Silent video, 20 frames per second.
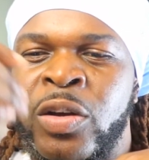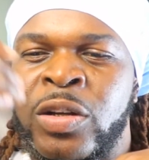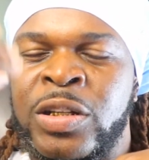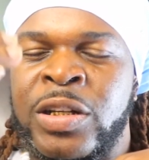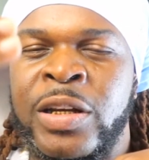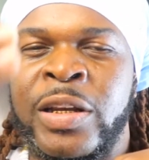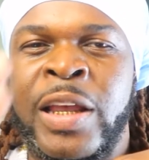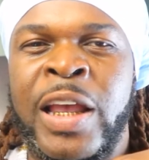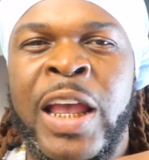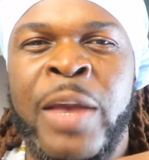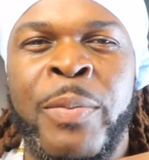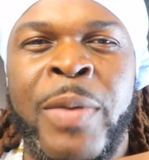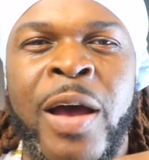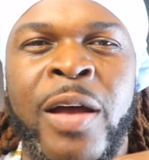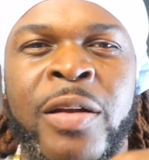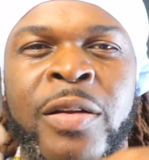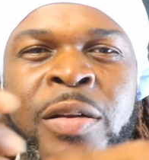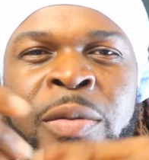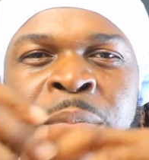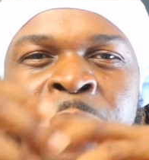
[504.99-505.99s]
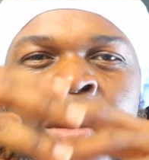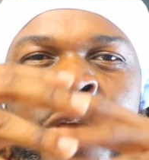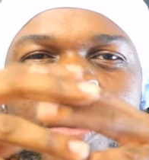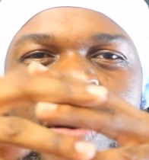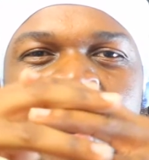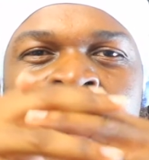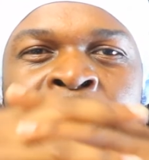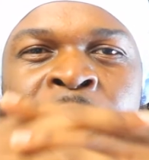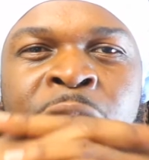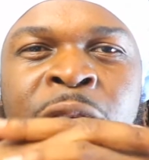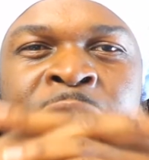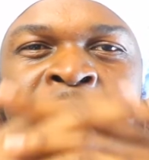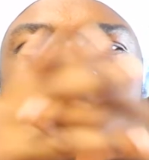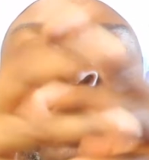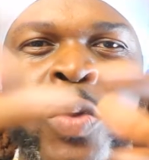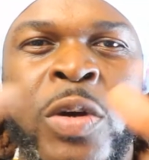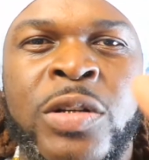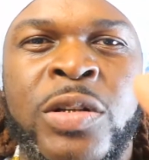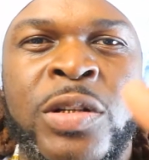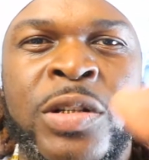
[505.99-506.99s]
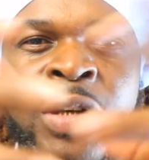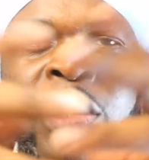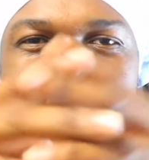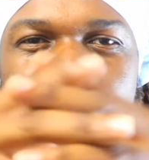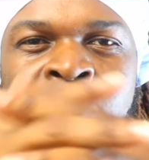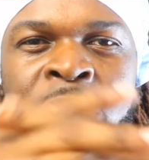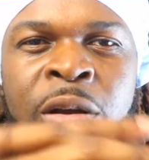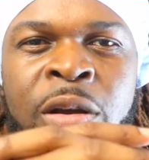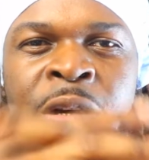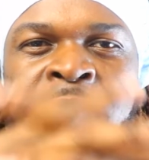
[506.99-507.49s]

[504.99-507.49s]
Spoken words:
she came out of the mirror house, she wasn't talking,